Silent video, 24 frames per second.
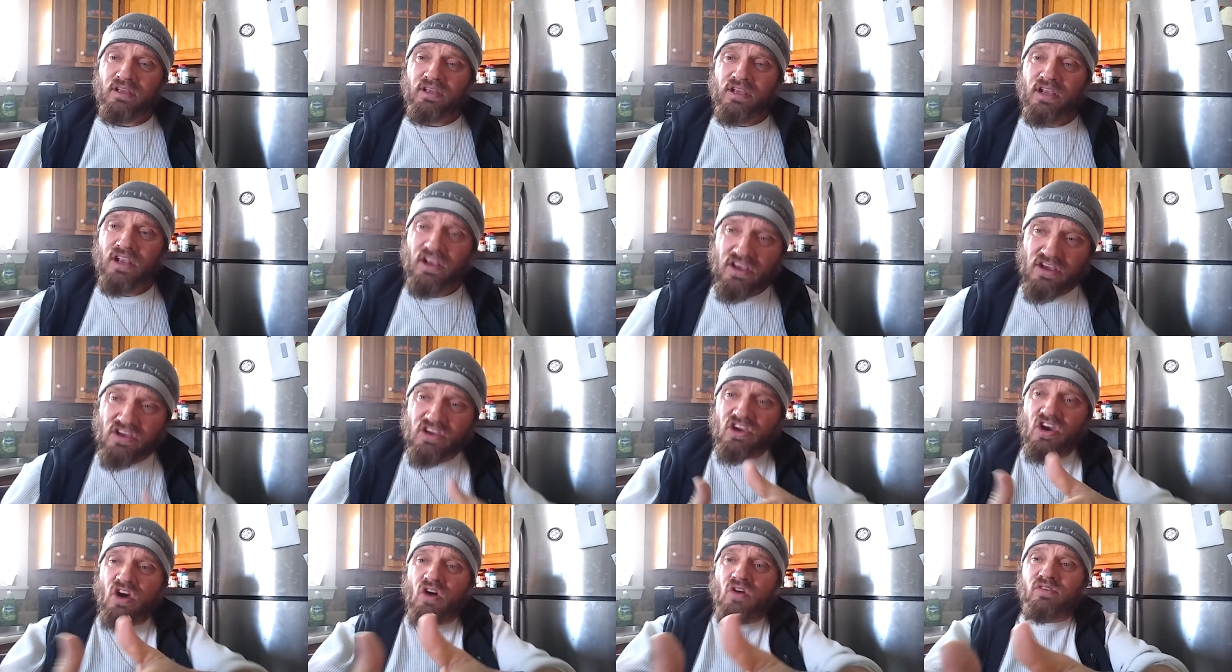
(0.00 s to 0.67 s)
Here
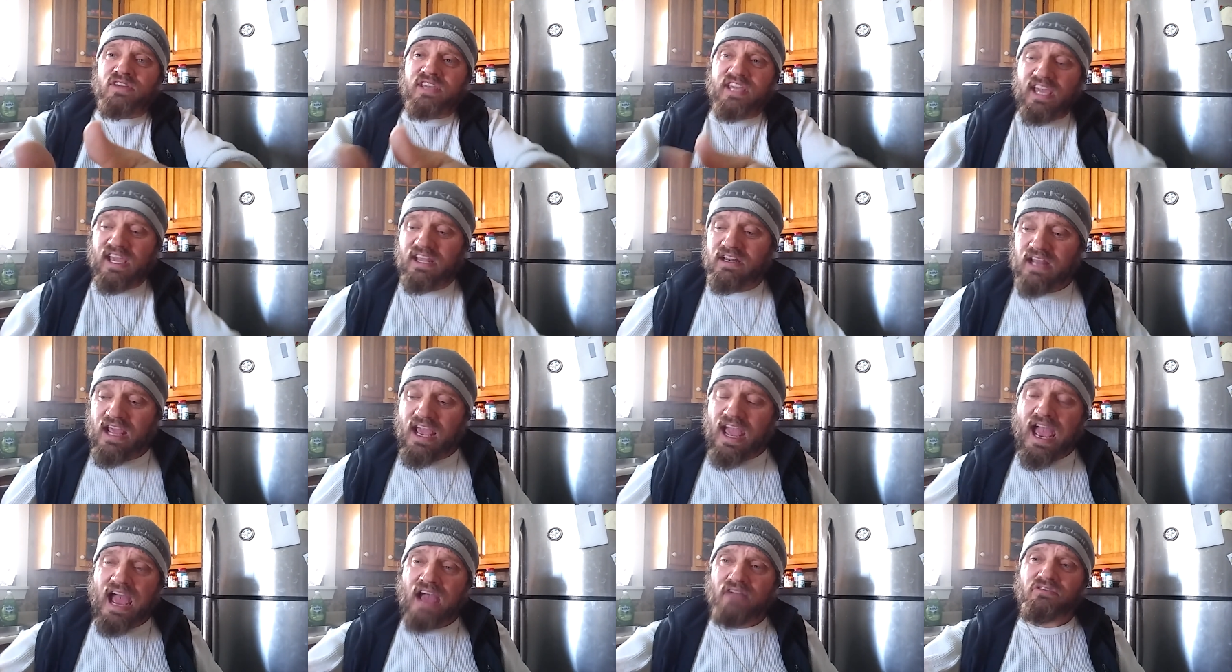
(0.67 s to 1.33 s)
you go, kid.
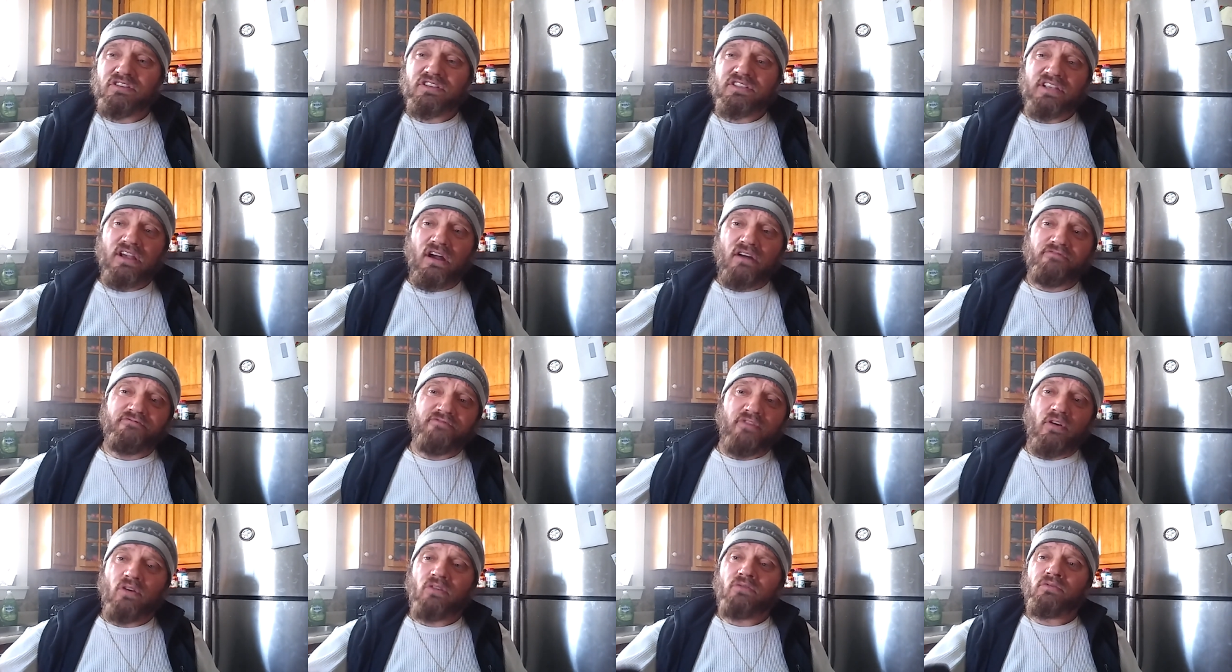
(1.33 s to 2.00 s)
Have a cell
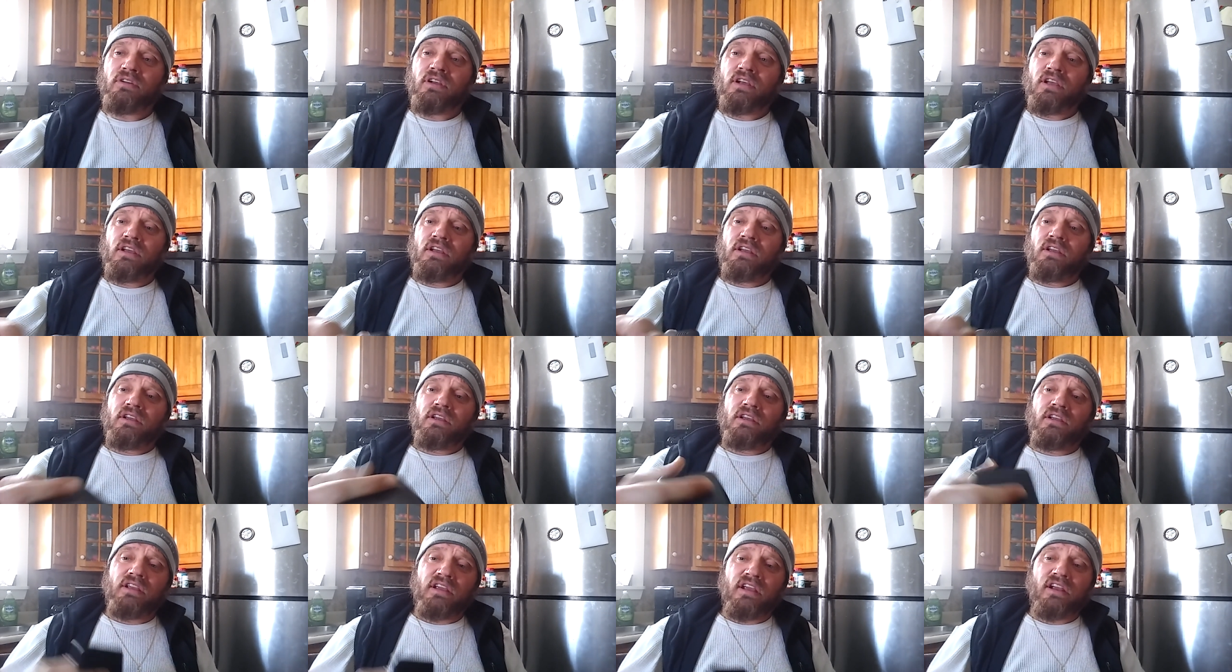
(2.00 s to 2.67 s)
phone.
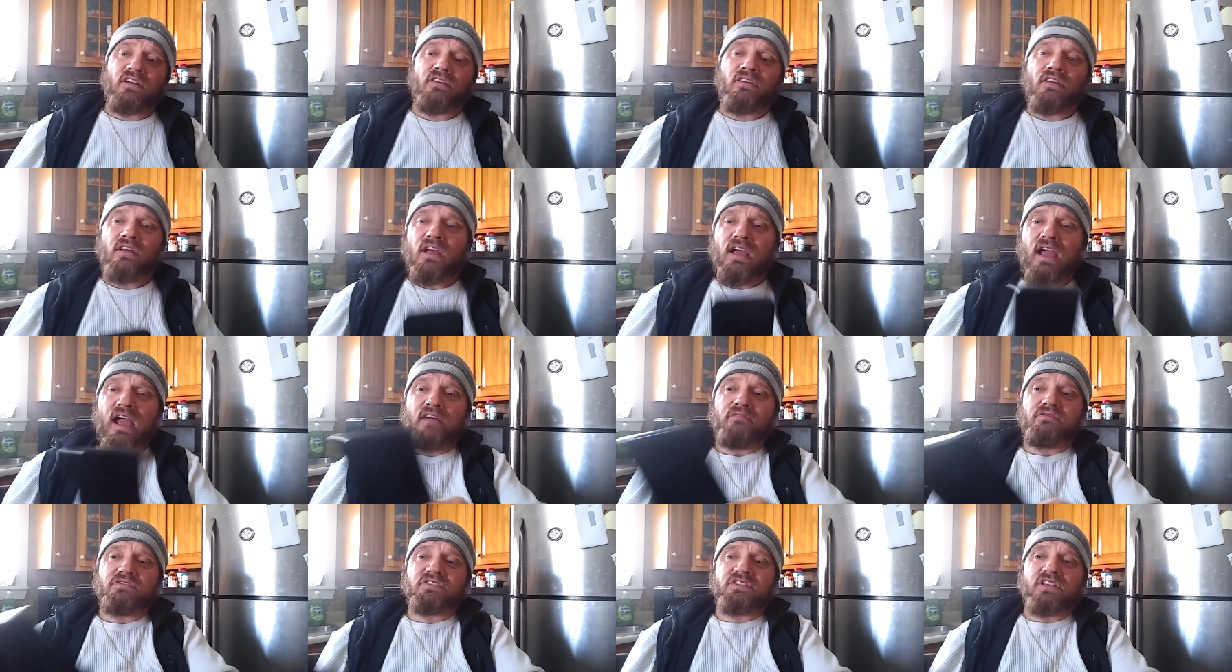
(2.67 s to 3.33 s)
Here,
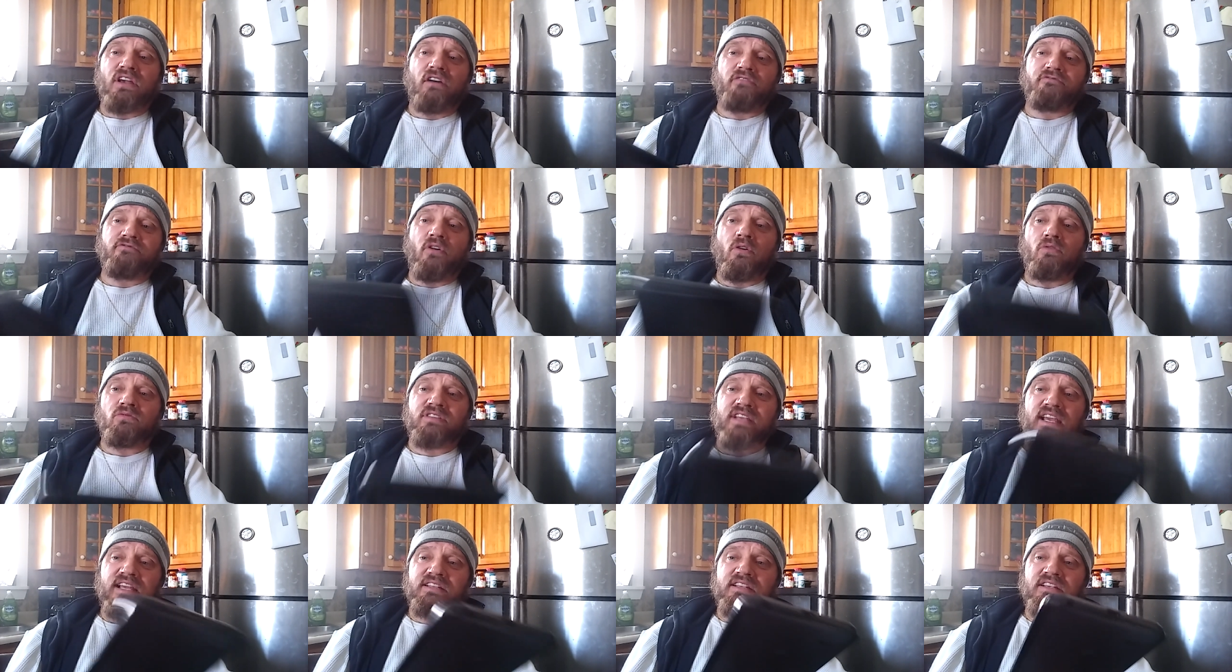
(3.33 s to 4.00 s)
have a cell
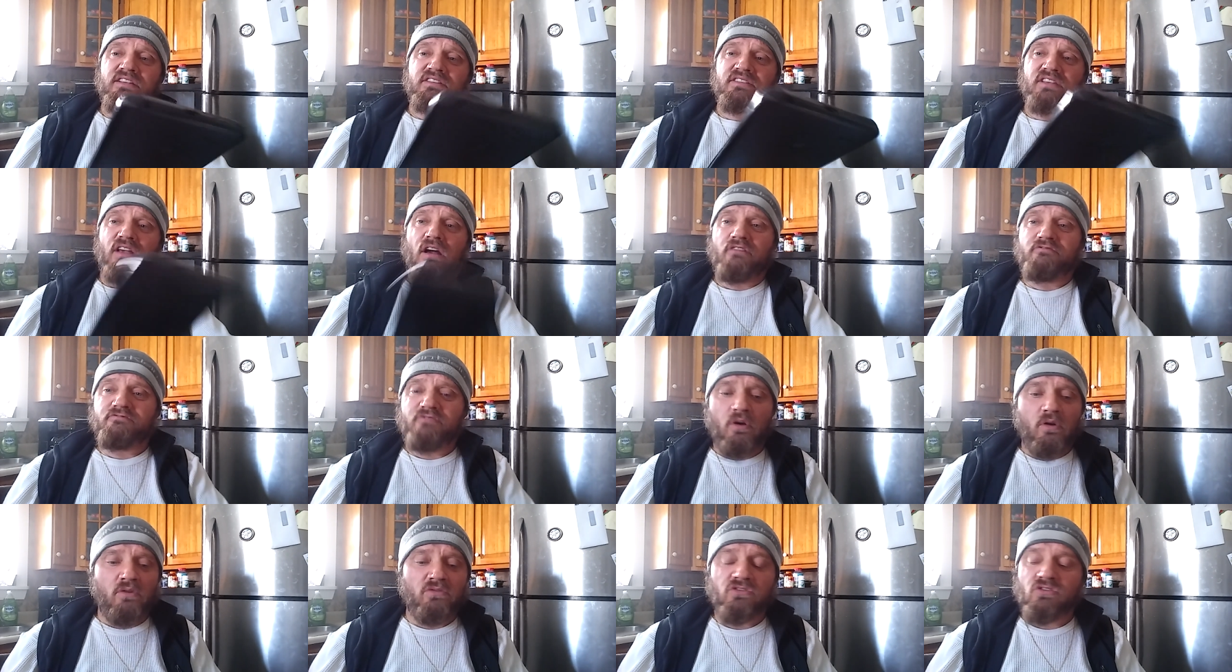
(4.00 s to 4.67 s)
phone. Take this cell
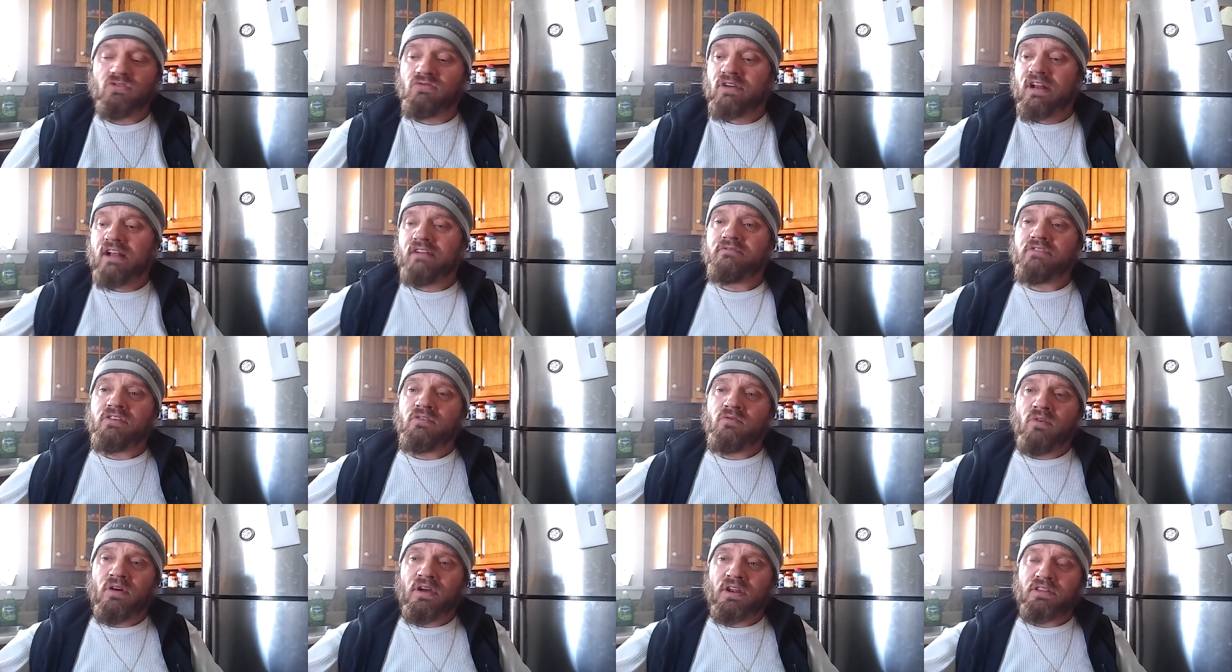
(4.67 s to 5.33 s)
phone and do whatever
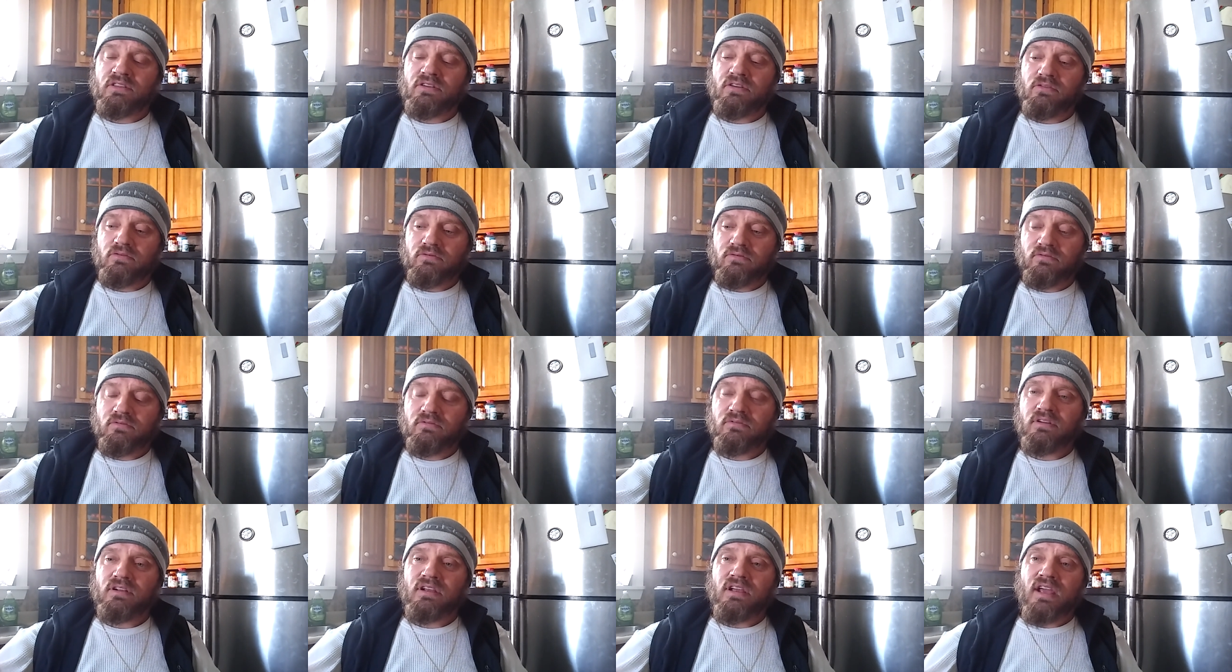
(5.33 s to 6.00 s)
you want to do.
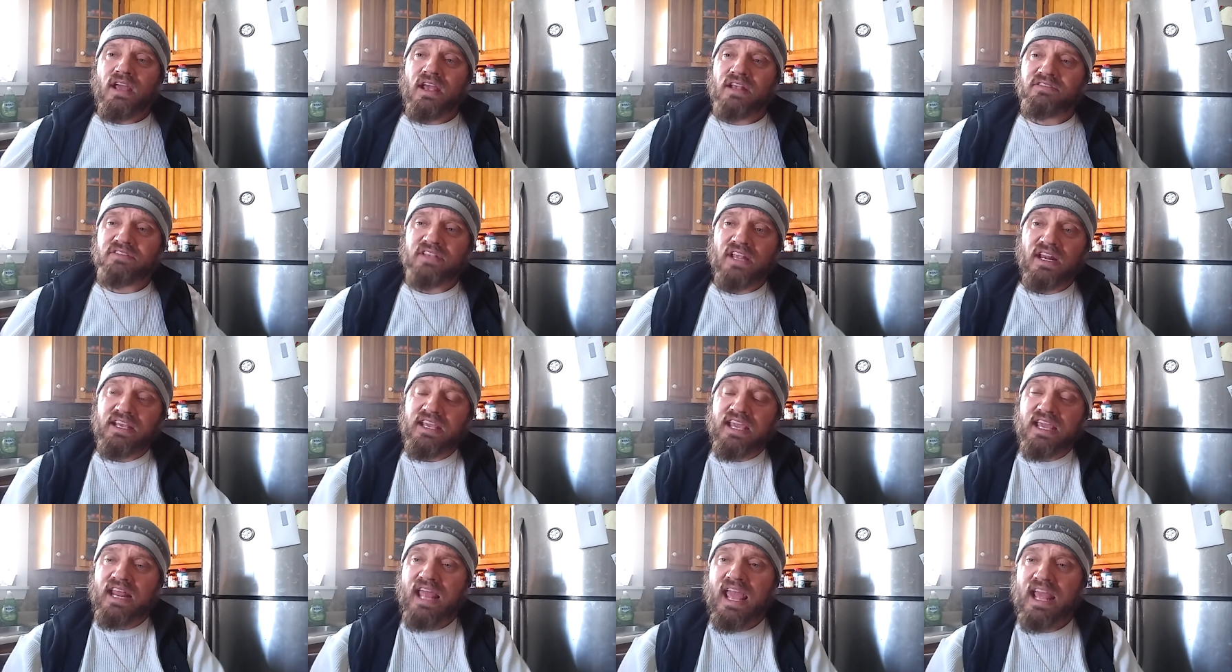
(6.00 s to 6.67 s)
Instead
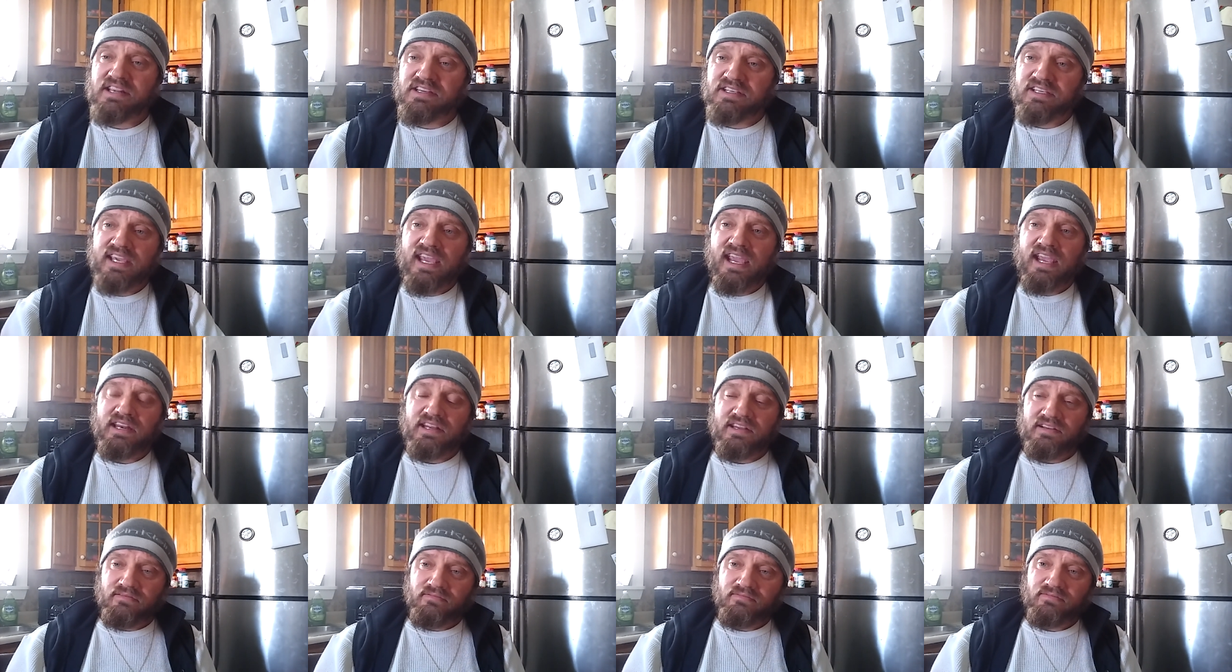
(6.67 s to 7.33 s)
of get
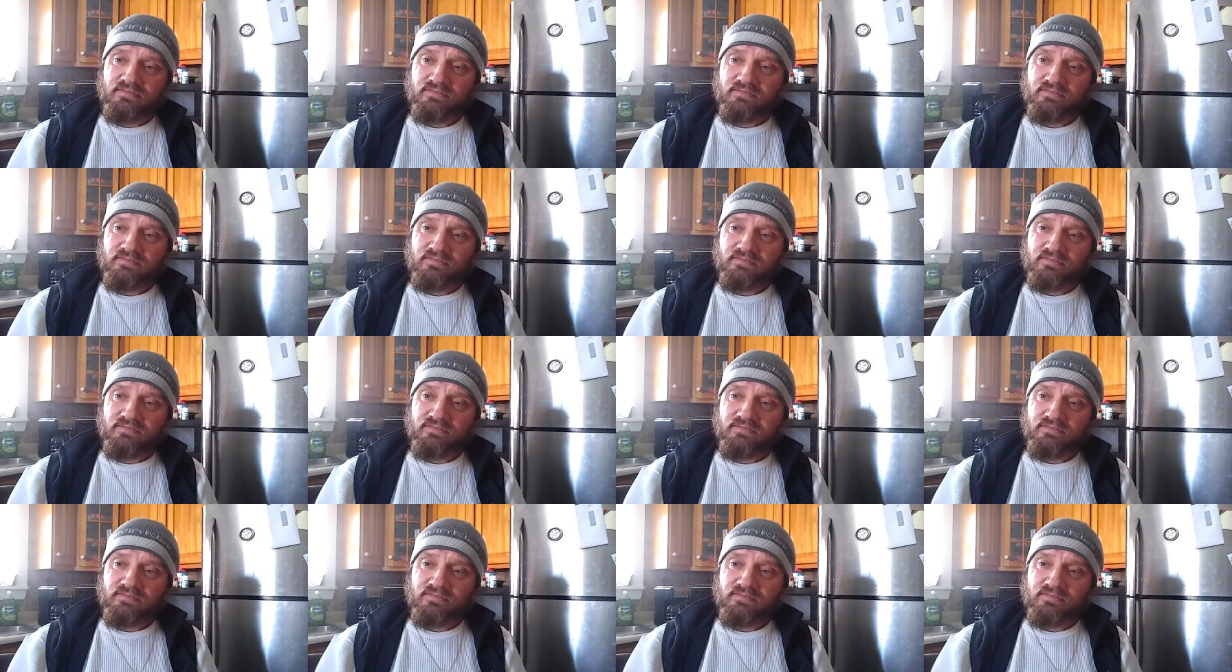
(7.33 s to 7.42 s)
educated.